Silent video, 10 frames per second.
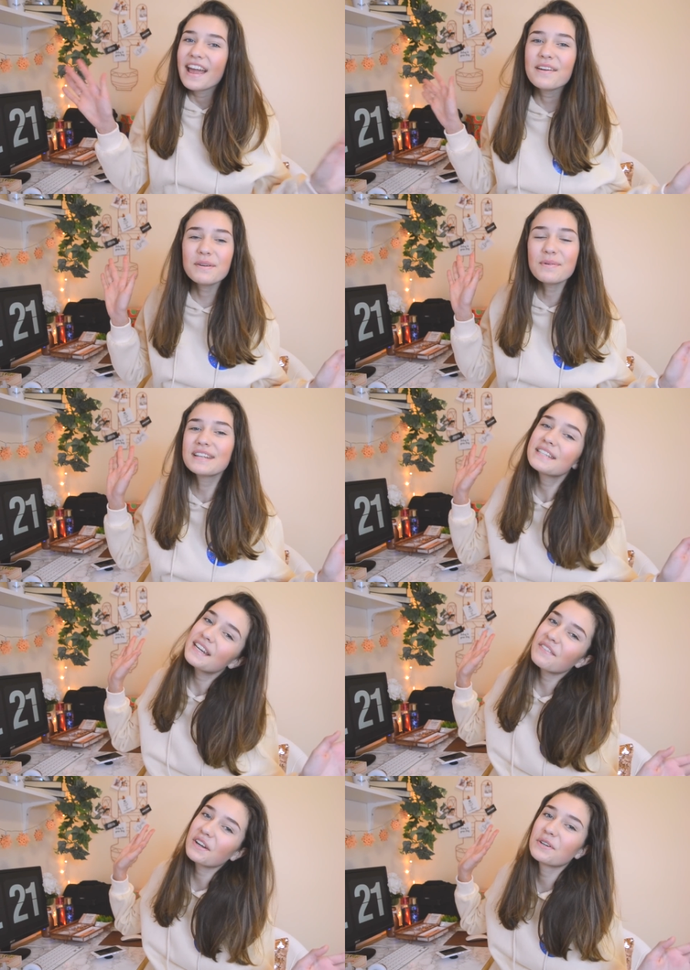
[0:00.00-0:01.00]
everyone, it's
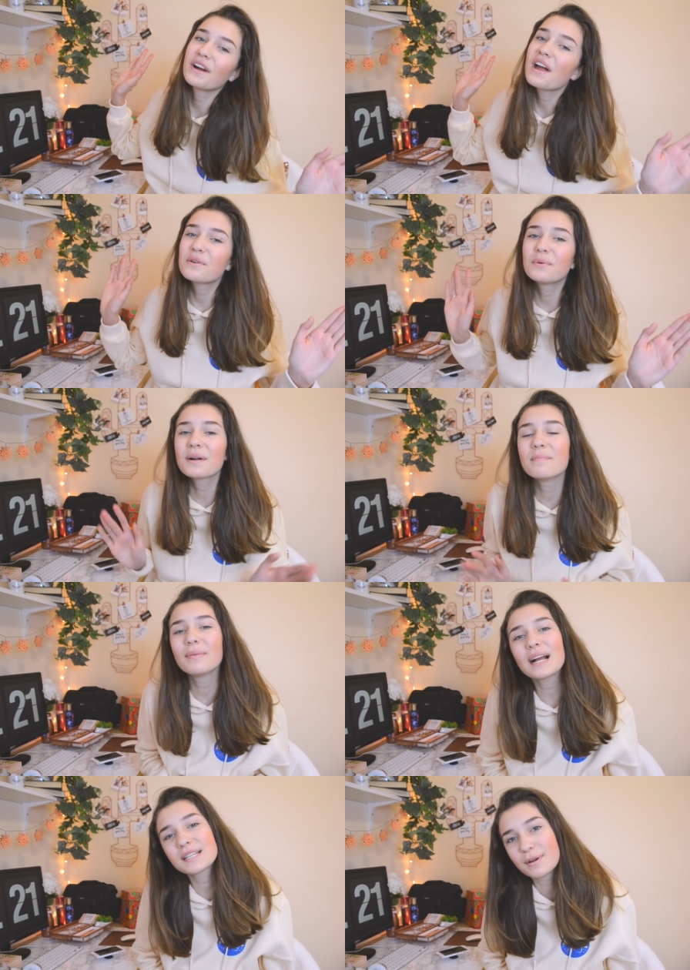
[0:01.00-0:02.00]
Victoria and welcome
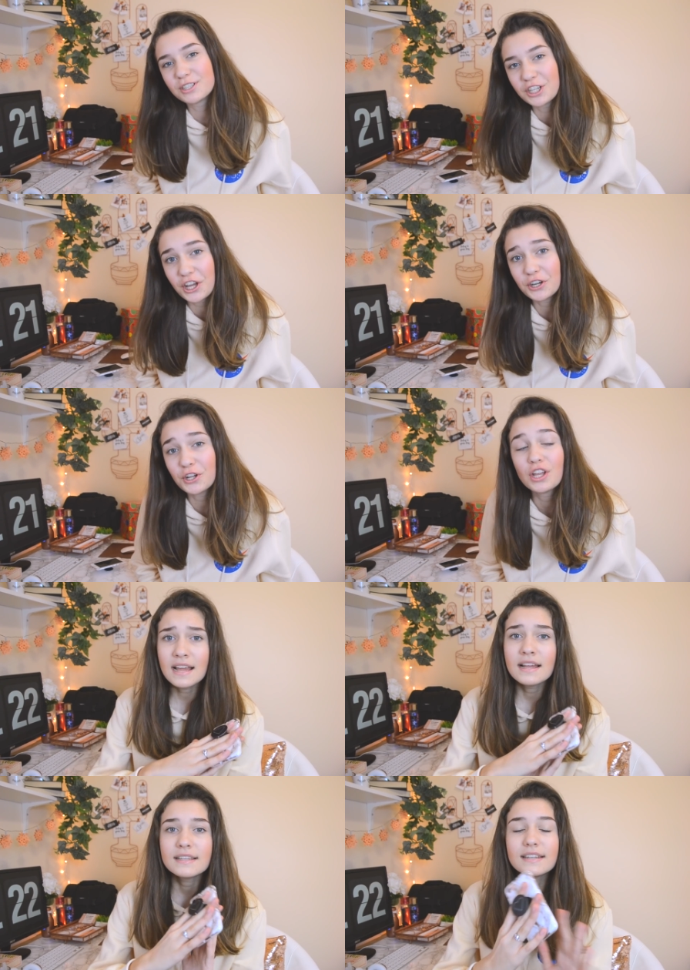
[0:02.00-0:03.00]
back to my channel.
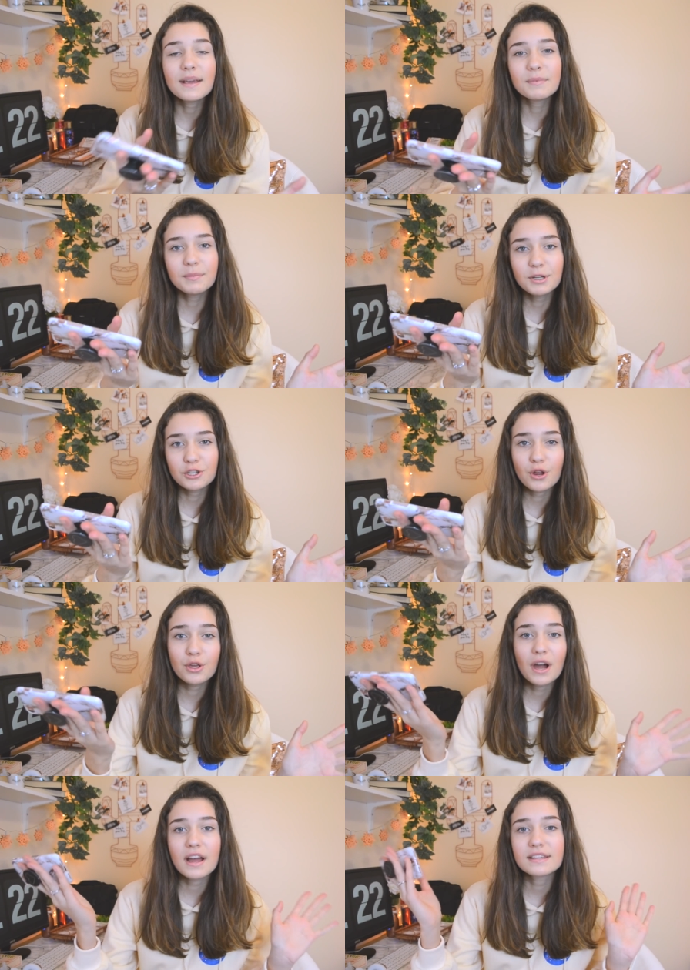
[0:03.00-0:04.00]
Today I'm going to be showing
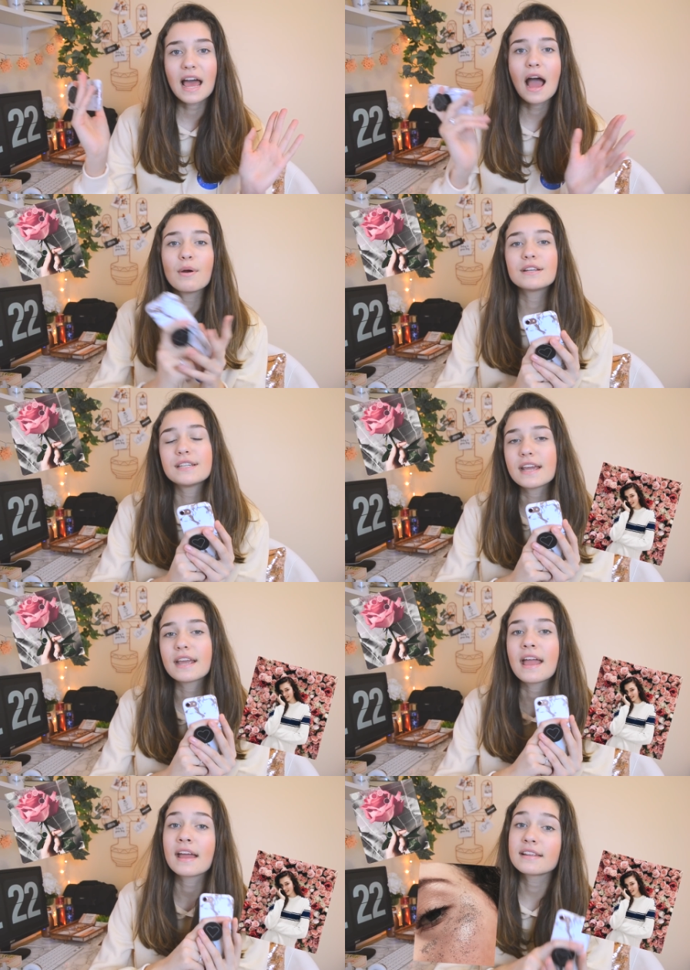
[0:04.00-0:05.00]
you guys how I
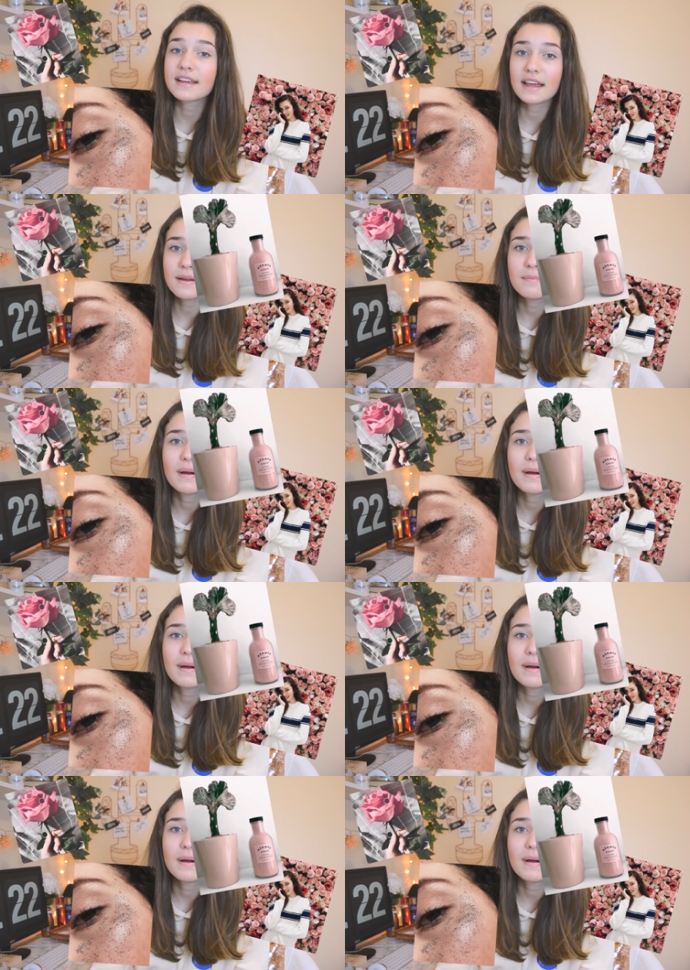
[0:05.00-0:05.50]
take and edit